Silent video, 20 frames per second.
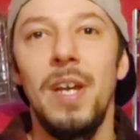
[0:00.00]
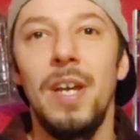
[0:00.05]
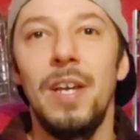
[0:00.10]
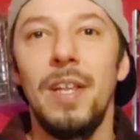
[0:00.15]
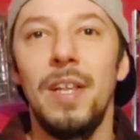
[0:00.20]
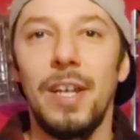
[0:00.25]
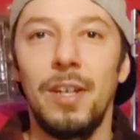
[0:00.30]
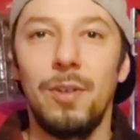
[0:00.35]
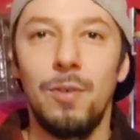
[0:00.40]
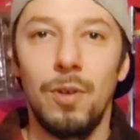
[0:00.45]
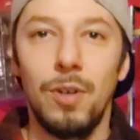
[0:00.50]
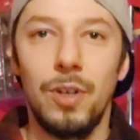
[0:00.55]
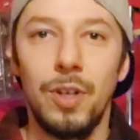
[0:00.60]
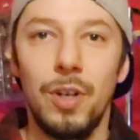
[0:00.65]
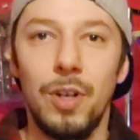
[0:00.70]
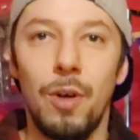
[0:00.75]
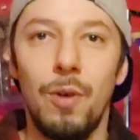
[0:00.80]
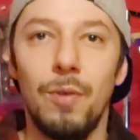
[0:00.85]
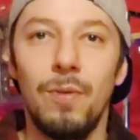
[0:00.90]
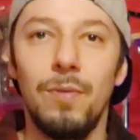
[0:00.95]
like
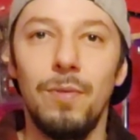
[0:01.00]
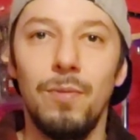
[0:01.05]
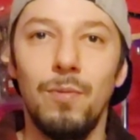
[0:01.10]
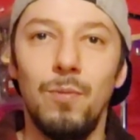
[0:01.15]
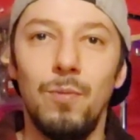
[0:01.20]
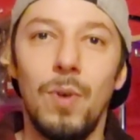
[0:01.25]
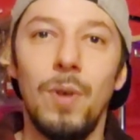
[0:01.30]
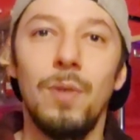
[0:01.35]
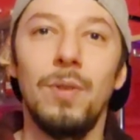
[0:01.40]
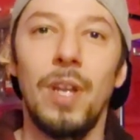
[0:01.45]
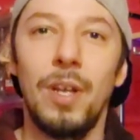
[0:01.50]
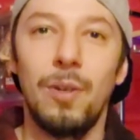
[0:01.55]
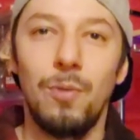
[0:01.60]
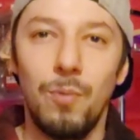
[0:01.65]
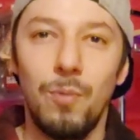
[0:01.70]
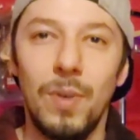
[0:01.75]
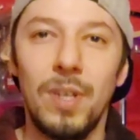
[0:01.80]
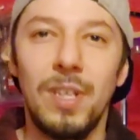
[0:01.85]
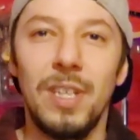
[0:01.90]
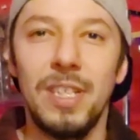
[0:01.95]
you know like
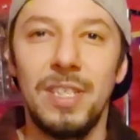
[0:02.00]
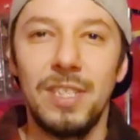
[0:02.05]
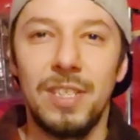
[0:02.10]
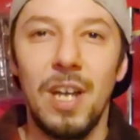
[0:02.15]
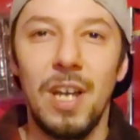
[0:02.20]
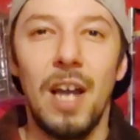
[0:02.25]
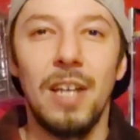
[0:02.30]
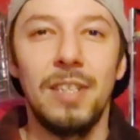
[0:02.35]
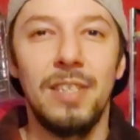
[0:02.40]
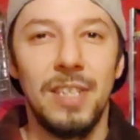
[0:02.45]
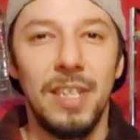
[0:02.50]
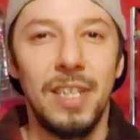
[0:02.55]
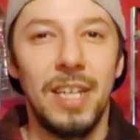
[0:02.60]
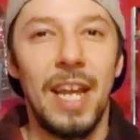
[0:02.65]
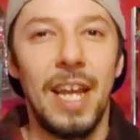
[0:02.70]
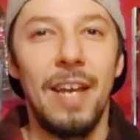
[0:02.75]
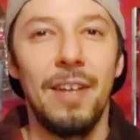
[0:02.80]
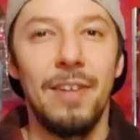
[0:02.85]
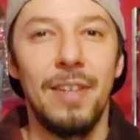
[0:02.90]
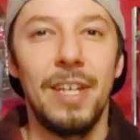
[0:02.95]
Ridley Scott's
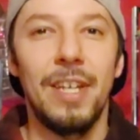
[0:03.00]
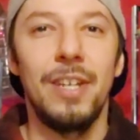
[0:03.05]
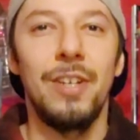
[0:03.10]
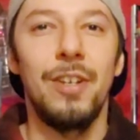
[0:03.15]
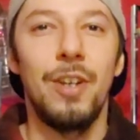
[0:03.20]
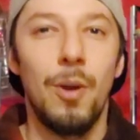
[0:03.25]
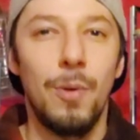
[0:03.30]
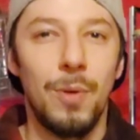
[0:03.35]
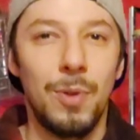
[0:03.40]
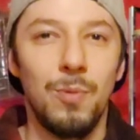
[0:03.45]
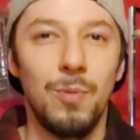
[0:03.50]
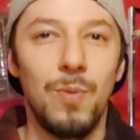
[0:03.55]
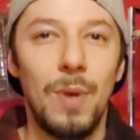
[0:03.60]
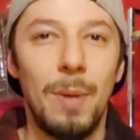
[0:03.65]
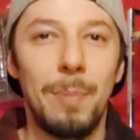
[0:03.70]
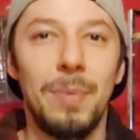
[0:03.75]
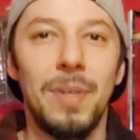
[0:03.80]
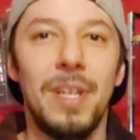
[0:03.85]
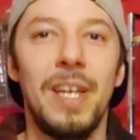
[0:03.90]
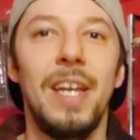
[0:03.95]
like Alien, you know, with
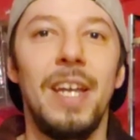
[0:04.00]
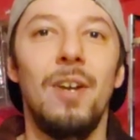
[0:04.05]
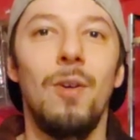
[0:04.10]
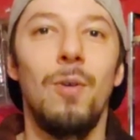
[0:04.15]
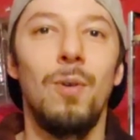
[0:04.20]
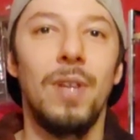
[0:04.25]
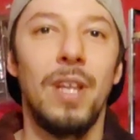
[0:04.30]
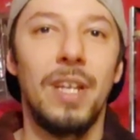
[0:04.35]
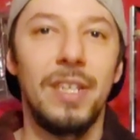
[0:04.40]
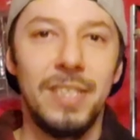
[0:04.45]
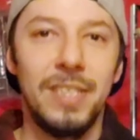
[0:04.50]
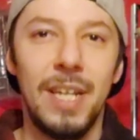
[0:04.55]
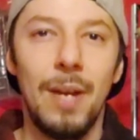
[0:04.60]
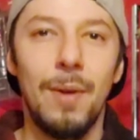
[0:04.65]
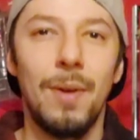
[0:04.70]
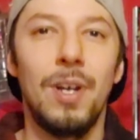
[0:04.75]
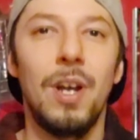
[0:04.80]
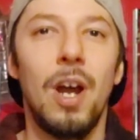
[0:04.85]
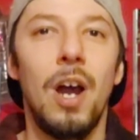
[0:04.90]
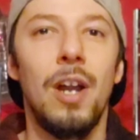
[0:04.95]
Ripley or like
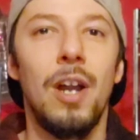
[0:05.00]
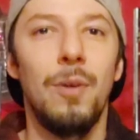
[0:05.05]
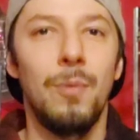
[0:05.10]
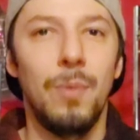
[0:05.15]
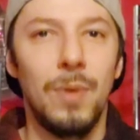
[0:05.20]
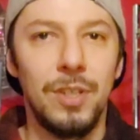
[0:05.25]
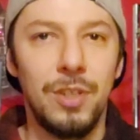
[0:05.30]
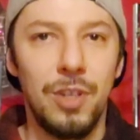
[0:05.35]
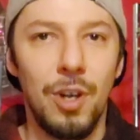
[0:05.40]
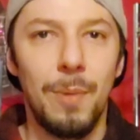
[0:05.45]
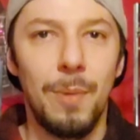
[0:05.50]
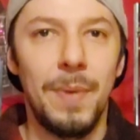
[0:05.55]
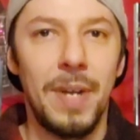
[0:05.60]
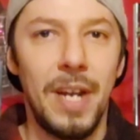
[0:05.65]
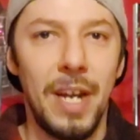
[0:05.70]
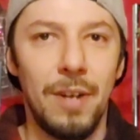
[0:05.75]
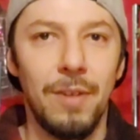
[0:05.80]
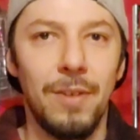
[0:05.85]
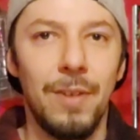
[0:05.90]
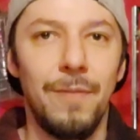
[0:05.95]
Sarah Connor with
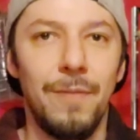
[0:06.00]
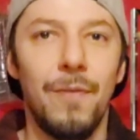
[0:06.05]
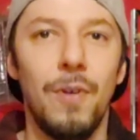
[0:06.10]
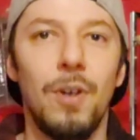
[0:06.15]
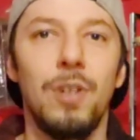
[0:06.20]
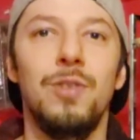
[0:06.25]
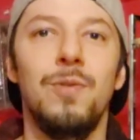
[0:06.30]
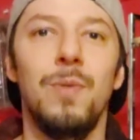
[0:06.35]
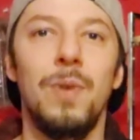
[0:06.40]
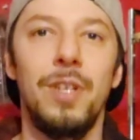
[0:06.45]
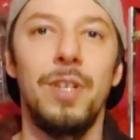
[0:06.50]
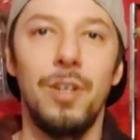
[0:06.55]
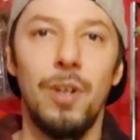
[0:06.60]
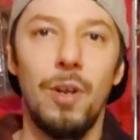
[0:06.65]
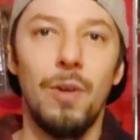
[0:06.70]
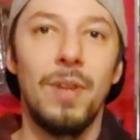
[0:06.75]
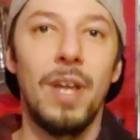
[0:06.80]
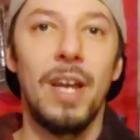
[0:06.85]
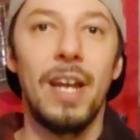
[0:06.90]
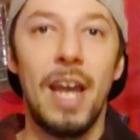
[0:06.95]
Terminator, the first one, you
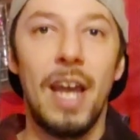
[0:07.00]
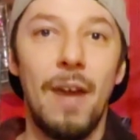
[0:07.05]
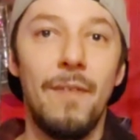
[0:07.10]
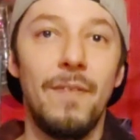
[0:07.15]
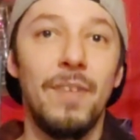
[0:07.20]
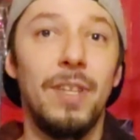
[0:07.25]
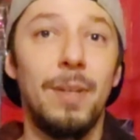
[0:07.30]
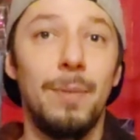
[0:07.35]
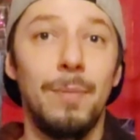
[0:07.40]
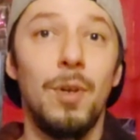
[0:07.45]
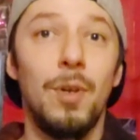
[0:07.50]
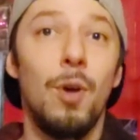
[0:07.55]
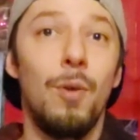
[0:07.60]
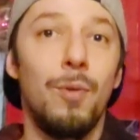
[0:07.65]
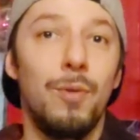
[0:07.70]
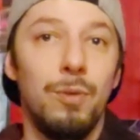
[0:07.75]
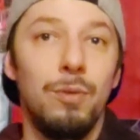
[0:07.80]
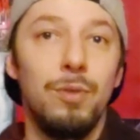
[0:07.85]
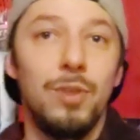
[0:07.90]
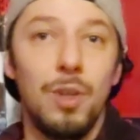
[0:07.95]
know, like having them go
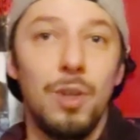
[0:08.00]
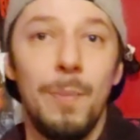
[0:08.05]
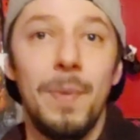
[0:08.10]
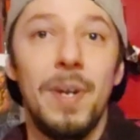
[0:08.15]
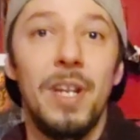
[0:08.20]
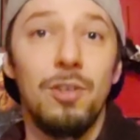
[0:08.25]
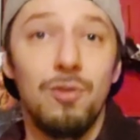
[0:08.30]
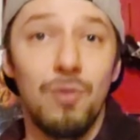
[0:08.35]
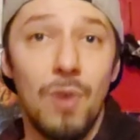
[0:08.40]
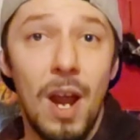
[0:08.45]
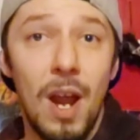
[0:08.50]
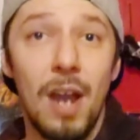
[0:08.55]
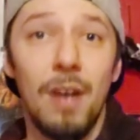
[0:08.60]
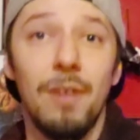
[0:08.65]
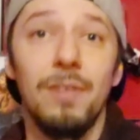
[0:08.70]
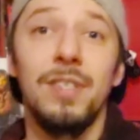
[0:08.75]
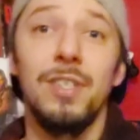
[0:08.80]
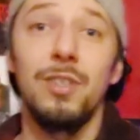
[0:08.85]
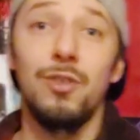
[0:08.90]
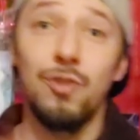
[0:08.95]
through so many
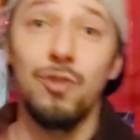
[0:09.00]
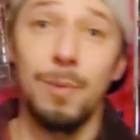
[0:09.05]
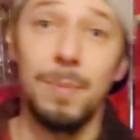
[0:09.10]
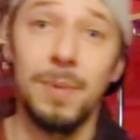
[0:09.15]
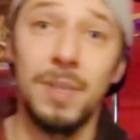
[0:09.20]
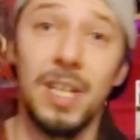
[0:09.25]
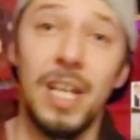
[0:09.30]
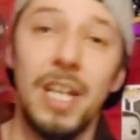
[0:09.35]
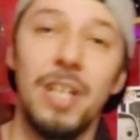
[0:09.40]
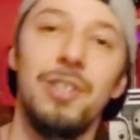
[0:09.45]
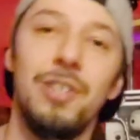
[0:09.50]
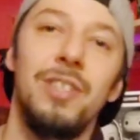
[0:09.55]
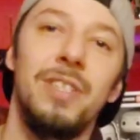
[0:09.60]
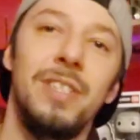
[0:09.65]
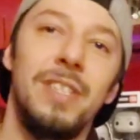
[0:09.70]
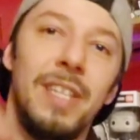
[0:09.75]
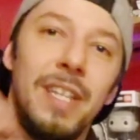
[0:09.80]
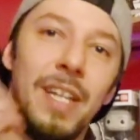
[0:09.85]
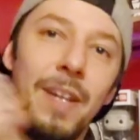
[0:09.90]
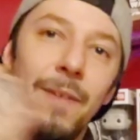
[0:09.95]
trials and
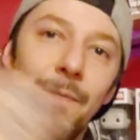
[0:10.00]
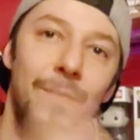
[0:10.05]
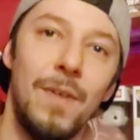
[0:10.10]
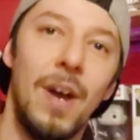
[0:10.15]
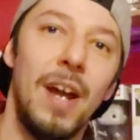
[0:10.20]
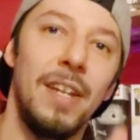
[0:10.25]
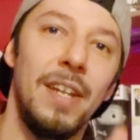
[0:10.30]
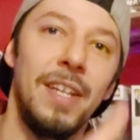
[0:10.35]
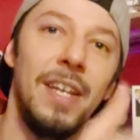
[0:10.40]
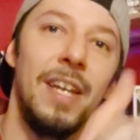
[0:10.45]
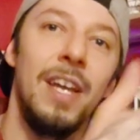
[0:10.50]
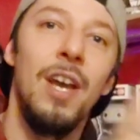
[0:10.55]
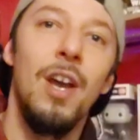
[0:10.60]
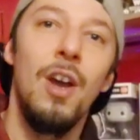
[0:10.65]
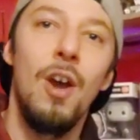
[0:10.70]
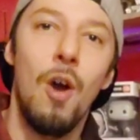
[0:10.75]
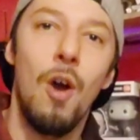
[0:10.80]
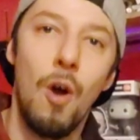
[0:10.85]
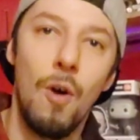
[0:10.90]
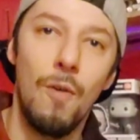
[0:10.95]
tribulations and then finally
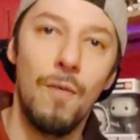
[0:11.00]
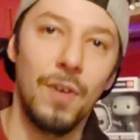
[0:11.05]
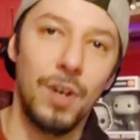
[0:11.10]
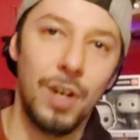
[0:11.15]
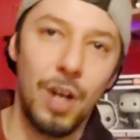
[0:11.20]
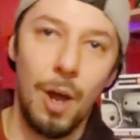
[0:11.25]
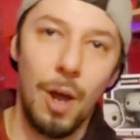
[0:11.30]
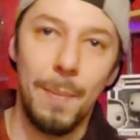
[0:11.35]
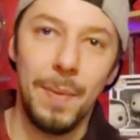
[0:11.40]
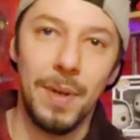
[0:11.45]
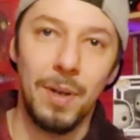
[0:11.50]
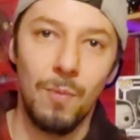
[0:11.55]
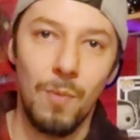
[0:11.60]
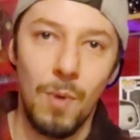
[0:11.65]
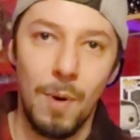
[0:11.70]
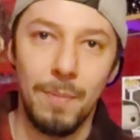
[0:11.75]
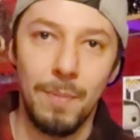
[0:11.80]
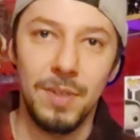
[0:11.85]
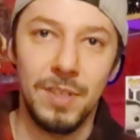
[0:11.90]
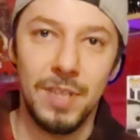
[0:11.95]
overcoming
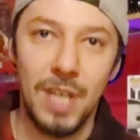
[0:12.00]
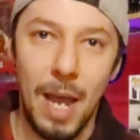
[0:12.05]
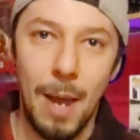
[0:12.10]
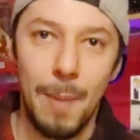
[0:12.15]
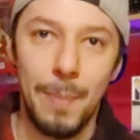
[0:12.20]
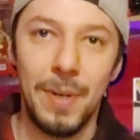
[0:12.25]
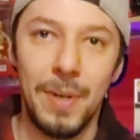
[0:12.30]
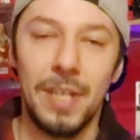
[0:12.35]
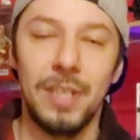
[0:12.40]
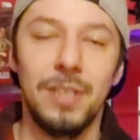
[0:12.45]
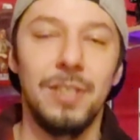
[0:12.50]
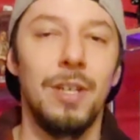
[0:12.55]
what was happening.